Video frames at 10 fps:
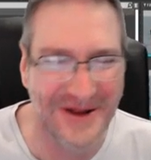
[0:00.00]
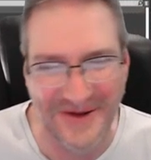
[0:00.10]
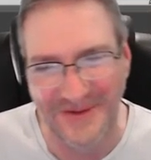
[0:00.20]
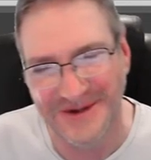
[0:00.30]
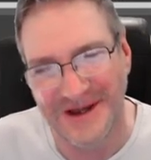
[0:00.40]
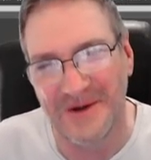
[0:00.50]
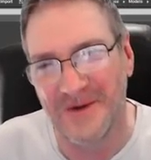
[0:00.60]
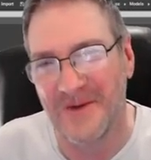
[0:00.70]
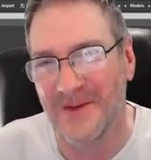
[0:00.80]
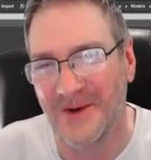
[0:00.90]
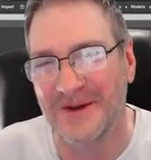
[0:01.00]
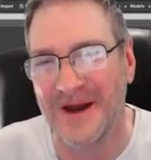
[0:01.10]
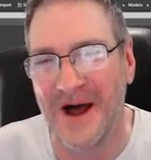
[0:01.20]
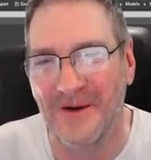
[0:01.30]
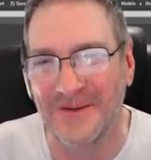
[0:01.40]
Well, some of them are more
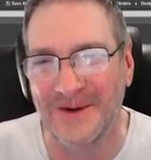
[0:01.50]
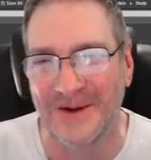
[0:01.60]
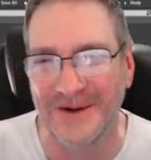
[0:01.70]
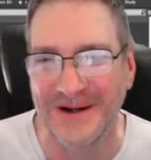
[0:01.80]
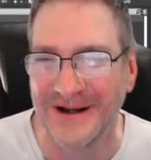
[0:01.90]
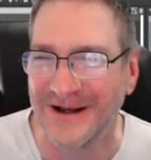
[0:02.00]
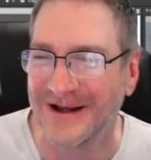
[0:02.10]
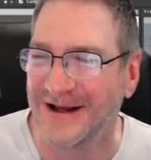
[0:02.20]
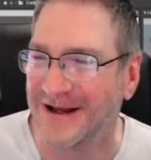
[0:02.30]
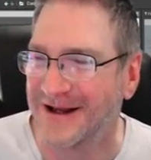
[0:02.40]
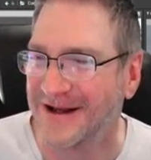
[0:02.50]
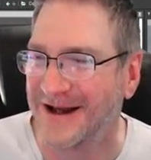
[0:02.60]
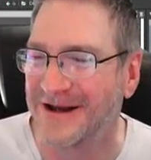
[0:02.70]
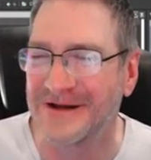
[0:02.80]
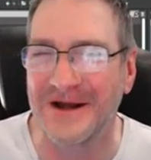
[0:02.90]
than half full.
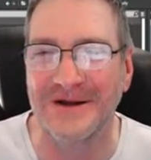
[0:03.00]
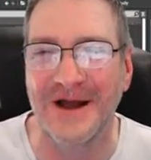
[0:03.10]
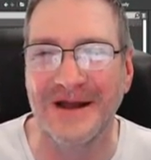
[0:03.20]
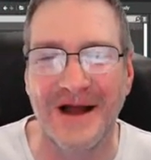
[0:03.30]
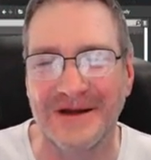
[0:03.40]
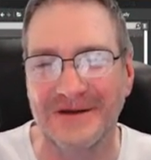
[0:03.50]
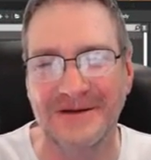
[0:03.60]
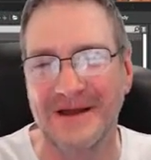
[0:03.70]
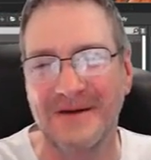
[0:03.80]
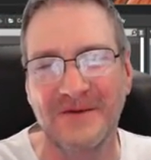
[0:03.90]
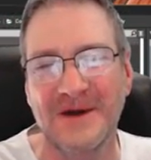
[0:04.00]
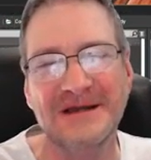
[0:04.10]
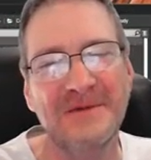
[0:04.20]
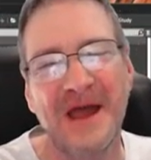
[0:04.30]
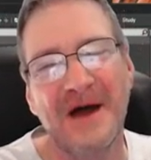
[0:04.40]
And it
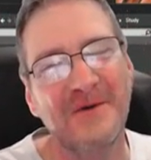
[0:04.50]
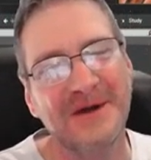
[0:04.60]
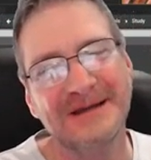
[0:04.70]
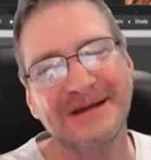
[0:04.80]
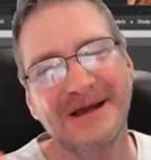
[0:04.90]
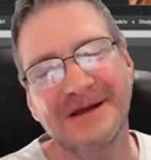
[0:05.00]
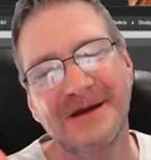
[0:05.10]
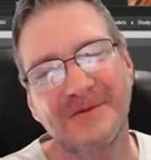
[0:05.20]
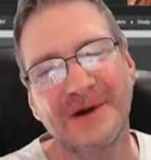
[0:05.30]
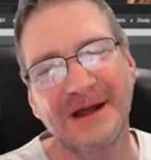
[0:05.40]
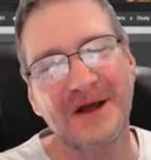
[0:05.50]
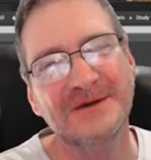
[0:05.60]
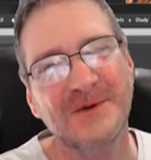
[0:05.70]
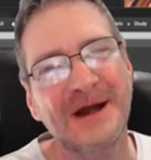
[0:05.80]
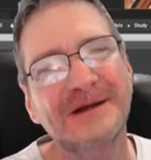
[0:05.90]
freaks me out when I see, you know, when it
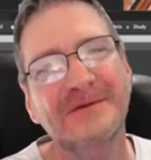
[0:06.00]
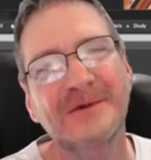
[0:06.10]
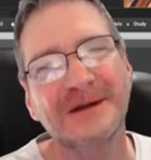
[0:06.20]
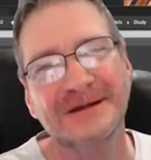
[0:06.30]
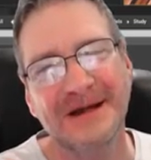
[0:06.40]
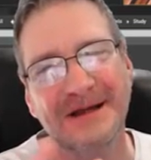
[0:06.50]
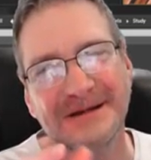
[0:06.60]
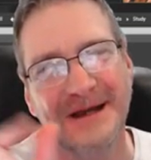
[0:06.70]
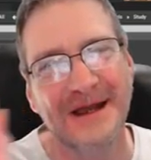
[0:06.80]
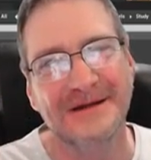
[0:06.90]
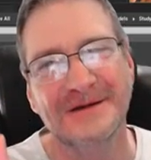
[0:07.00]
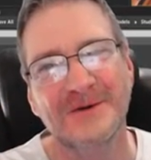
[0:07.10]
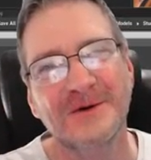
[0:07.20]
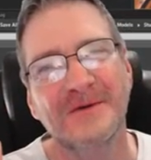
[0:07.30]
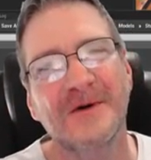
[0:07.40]
goes red, when it starts to get
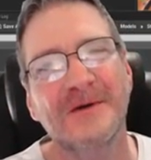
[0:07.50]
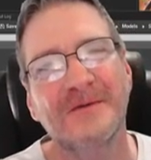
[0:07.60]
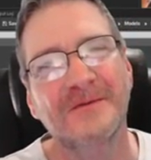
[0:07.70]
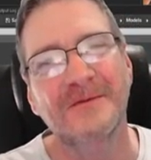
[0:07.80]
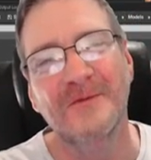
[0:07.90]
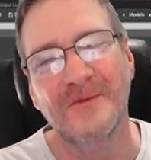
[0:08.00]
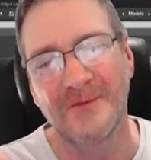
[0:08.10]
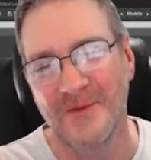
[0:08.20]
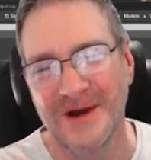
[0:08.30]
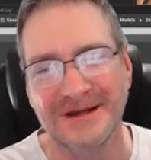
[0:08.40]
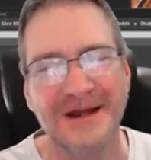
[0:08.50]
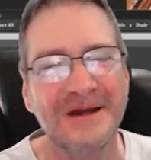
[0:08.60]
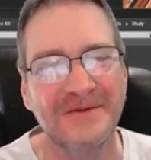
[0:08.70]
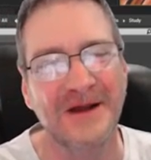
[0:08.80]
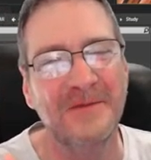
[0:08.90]
toward the very, when you
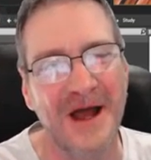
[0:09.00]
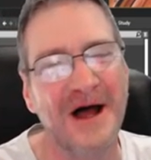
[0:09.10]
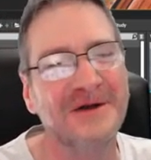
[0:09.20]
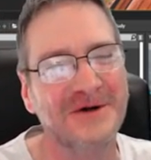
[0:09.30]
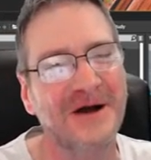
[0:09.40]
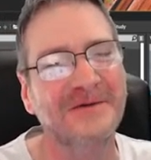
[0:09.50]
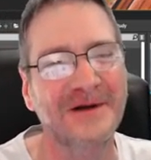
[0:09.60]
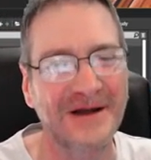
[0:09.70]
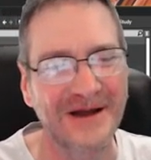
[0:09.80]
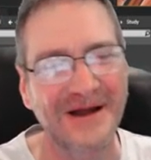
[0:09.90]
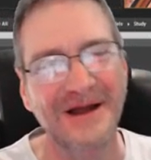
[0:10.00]
start to fill up your hard drive